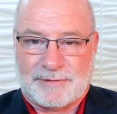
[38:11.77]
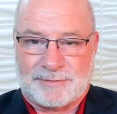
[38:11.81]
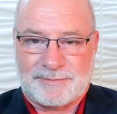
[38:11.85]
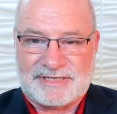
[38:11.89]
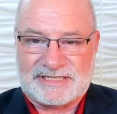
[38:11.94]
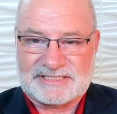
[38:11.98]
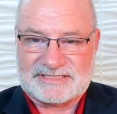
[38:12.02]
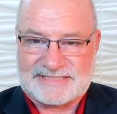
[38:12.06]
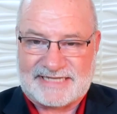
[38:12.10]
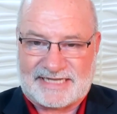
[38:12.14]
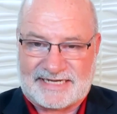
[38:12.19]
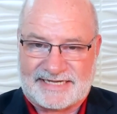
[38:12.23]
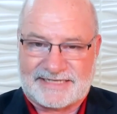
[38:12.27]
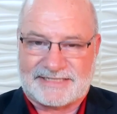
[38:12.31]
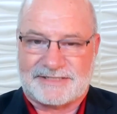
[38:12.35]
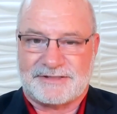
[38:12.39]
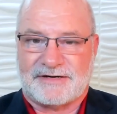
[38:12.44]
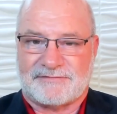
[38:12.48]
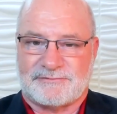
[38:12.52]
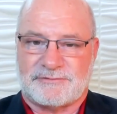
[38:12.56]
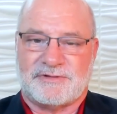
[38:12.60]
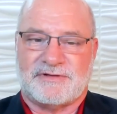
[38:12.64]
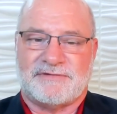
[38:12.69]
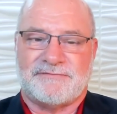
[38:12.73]
I mean, it's not like you
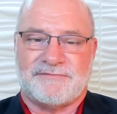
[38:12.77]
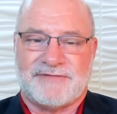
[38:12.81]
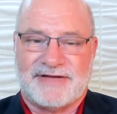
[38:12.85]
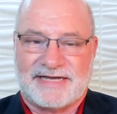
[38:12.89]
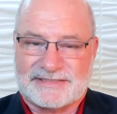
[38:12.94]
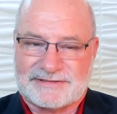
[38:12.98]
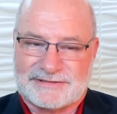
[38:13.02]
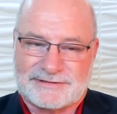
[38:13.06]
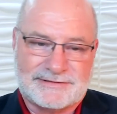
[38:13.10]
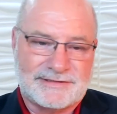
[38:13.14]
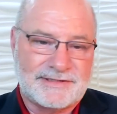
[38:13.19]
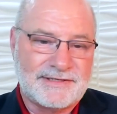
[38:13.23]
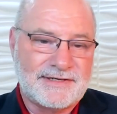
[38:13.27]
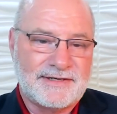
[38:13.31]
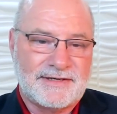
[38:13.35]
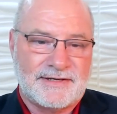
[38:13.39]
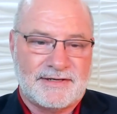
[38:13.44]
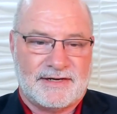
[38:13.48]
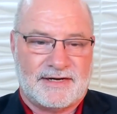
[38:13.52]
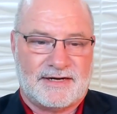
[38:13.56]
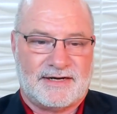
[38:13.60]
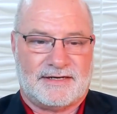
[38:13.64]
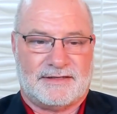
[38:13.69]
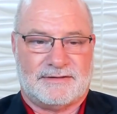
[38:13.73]
have to invest
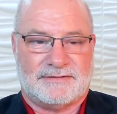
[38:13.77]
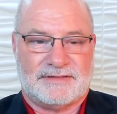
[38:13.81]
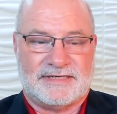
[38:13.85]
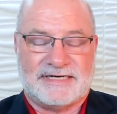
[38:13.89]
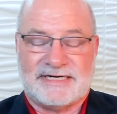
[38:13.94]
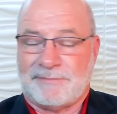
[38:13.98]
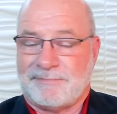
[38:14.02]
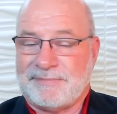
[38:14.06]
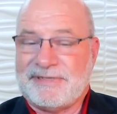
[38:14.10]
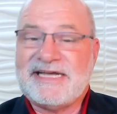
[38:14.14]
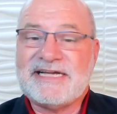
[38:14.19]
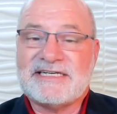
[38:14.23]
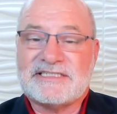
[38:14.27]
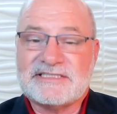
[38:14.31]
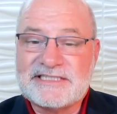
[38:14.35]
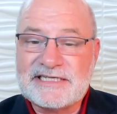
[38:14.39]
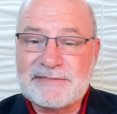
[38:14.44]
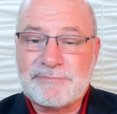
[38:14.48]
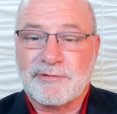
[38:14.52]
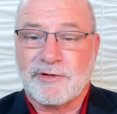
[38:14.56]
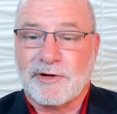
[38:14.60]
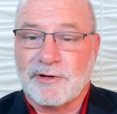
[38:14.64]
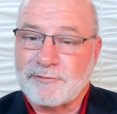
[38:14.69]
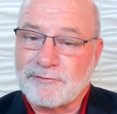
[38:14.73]
in a PhD
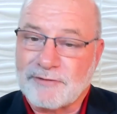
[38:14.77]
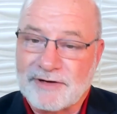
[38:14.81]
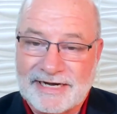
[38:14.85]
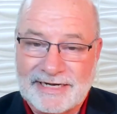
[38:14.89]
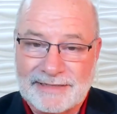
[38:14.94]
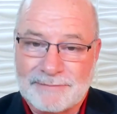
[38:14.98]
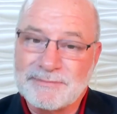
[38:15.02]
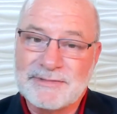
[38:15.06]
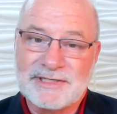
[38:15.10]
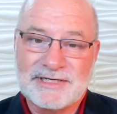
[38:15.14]
program